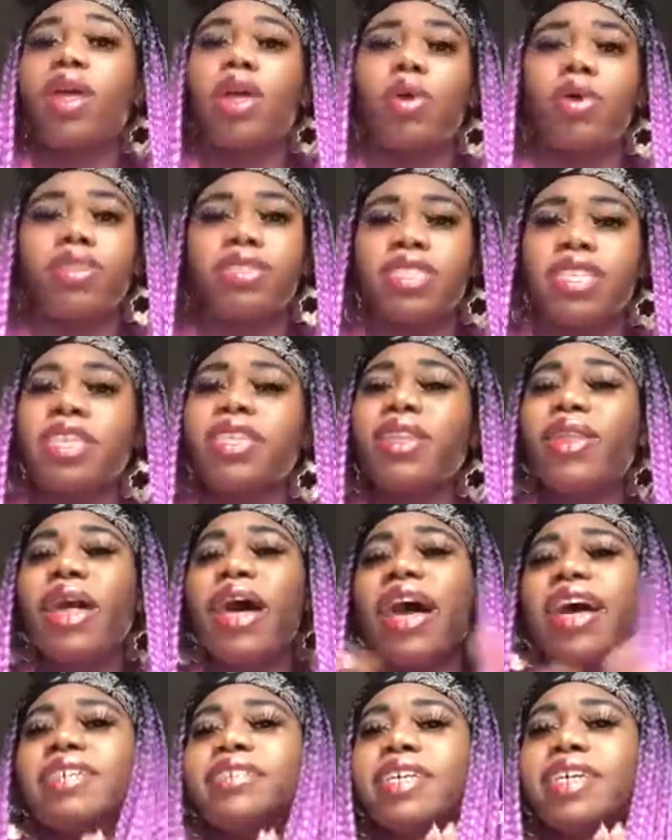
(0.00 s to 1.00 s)
10
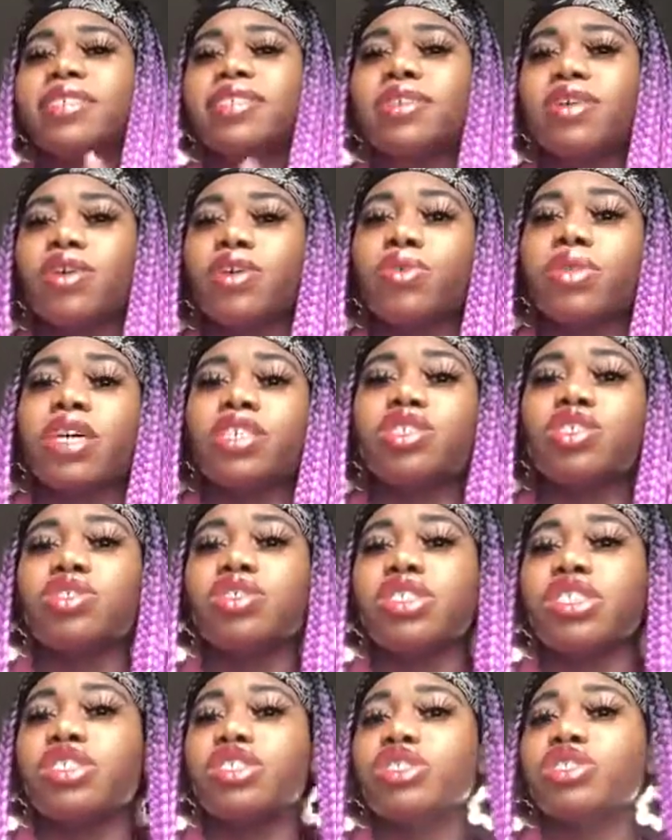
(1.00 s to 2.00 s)
lies they tell you that you
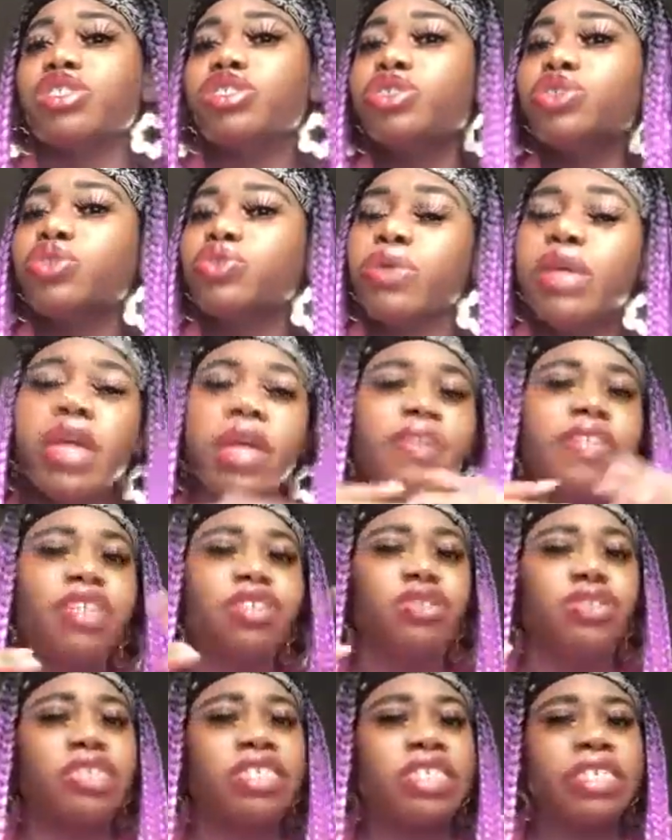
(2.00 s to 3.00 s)
need to do, that
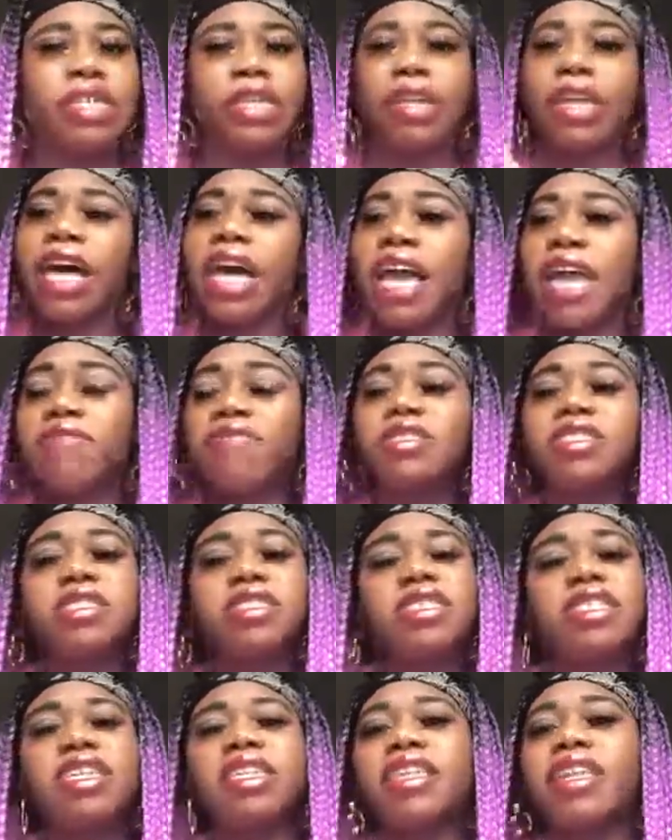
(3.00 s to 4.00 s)
you need in life, just
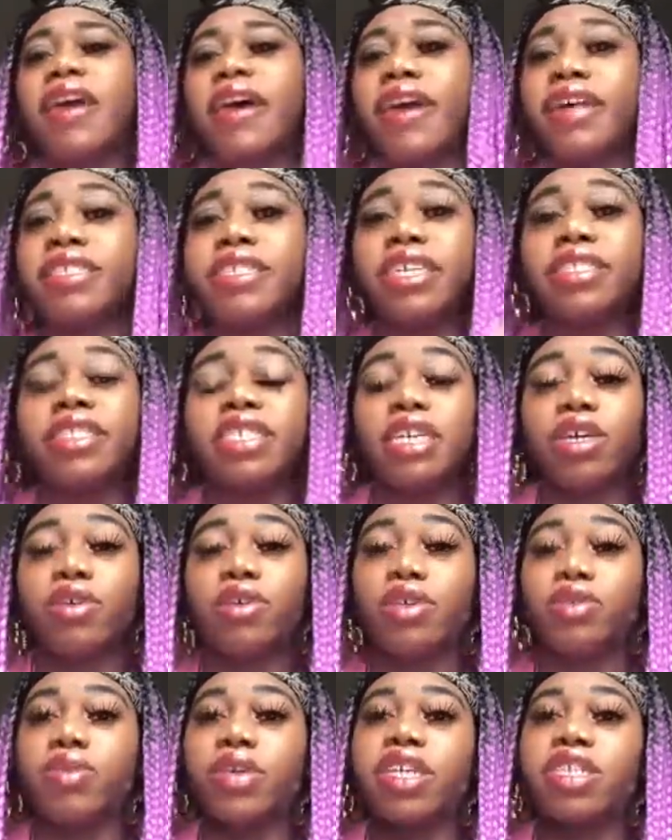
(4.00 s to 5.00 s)
10 lies they tell
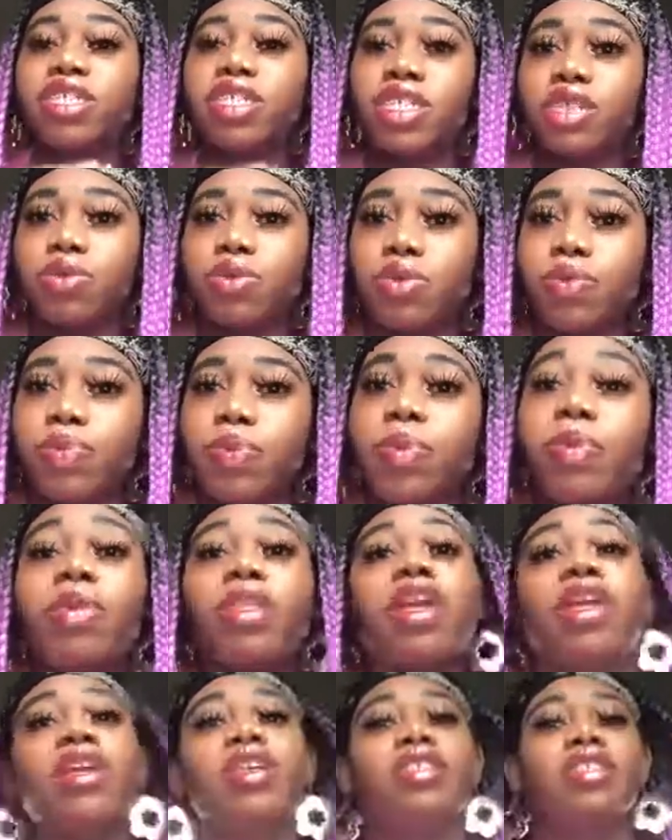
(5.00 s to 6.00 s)
you in general.
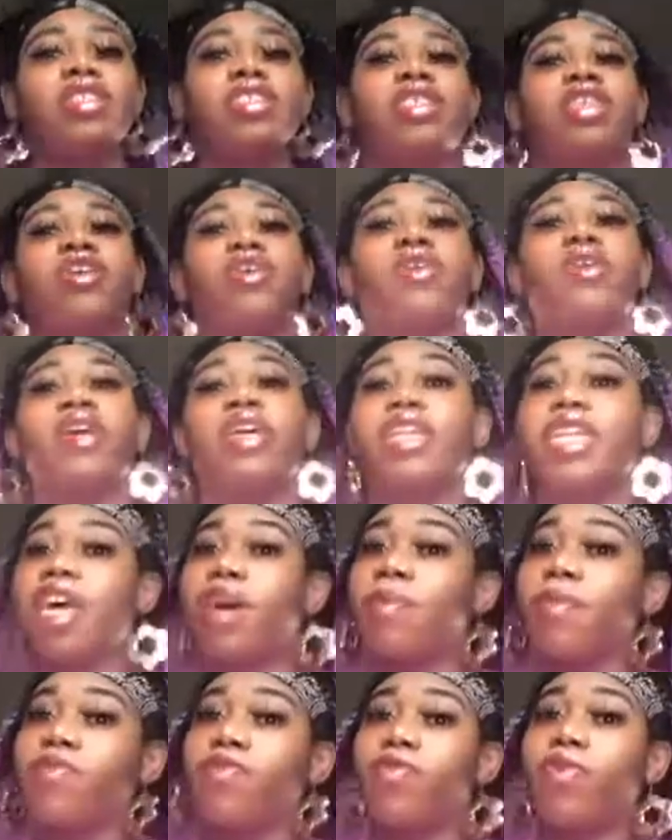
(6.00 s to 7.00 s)
So now
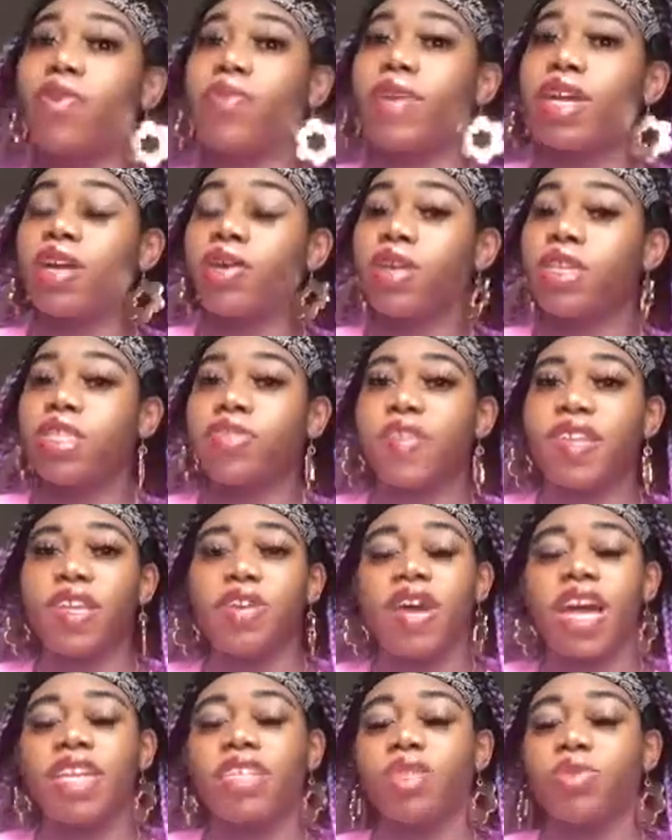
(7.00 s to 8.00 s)
before we get on this video,
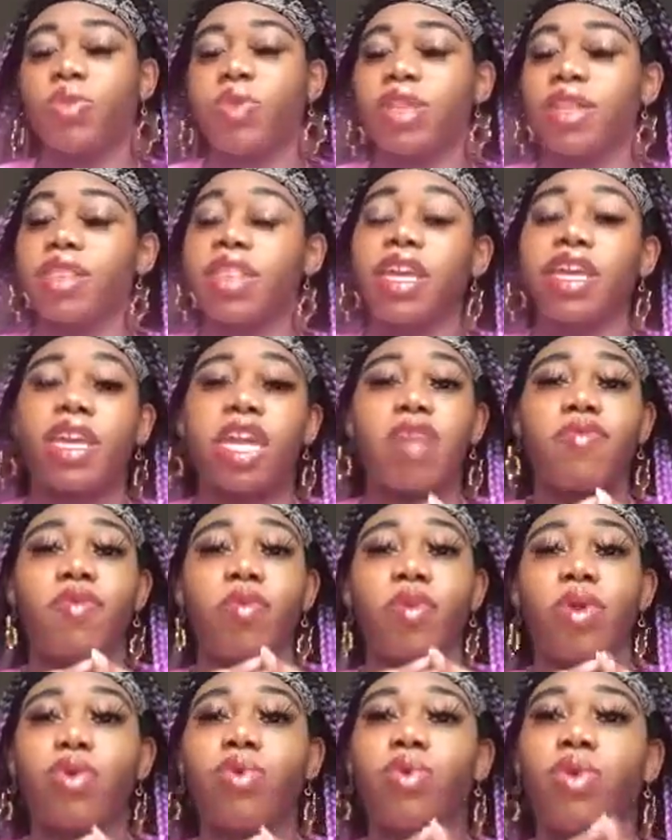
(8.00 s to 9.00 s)
I just want to thank
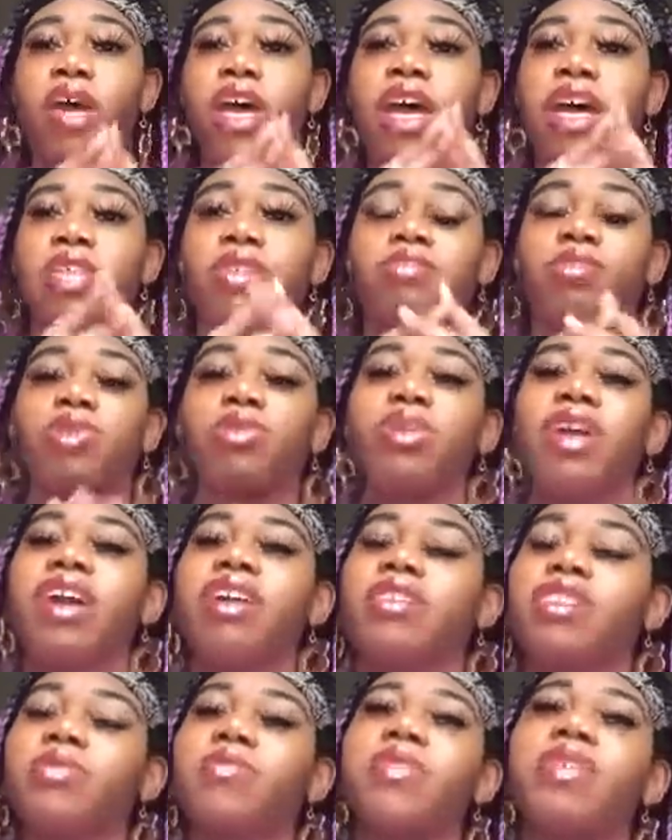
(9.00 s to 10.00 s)
everyone who has subscribed
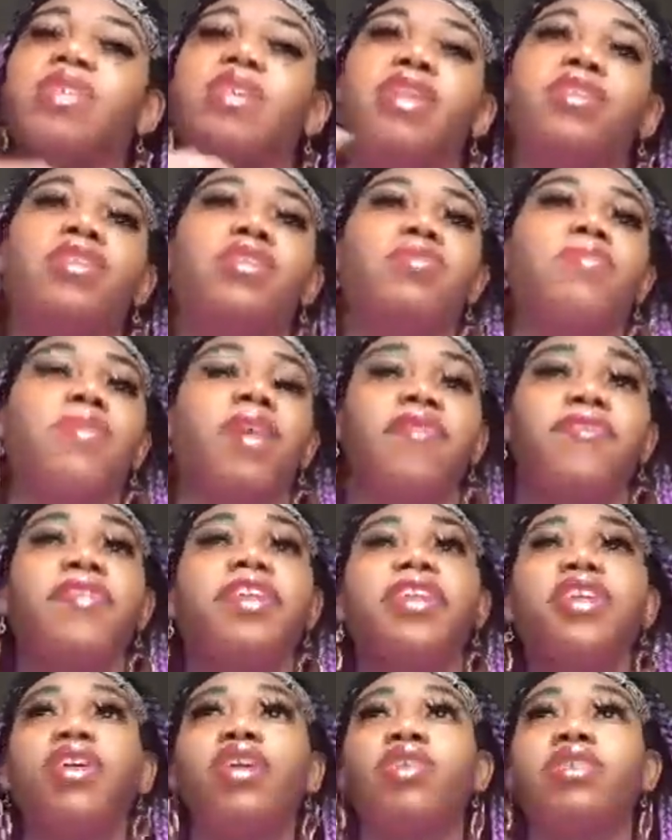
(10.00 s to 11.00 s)
to me, liked my
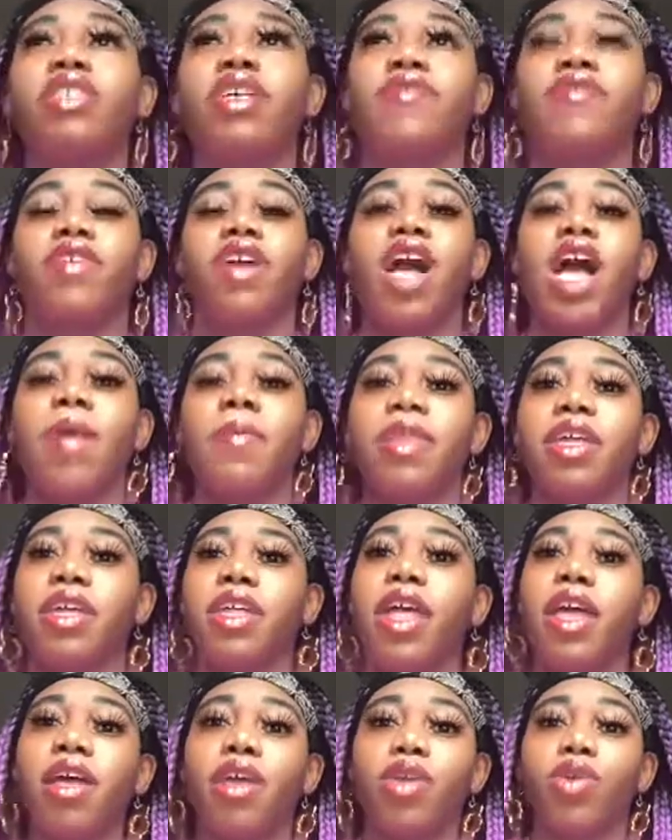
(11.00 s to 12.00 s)
videos, have commented.
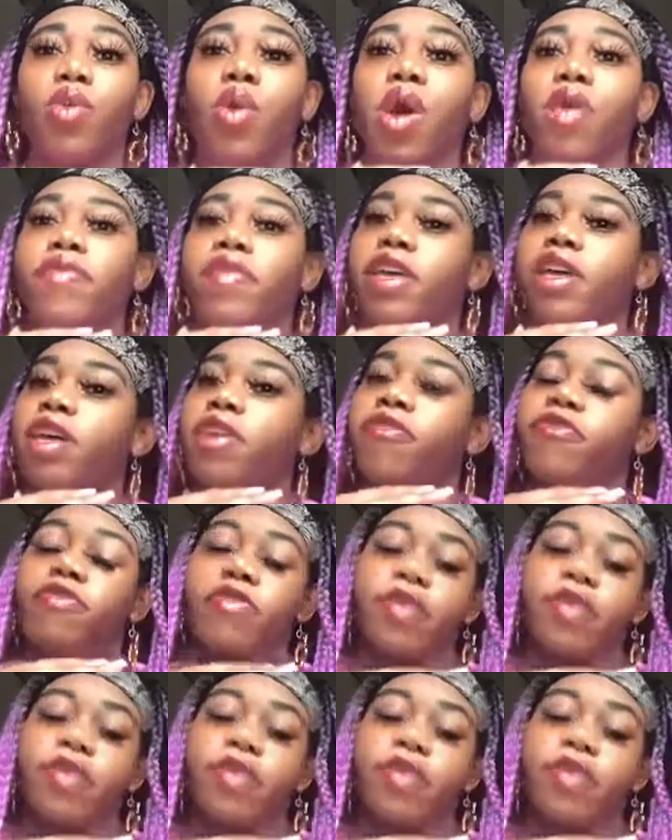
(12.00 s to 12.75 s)
You all have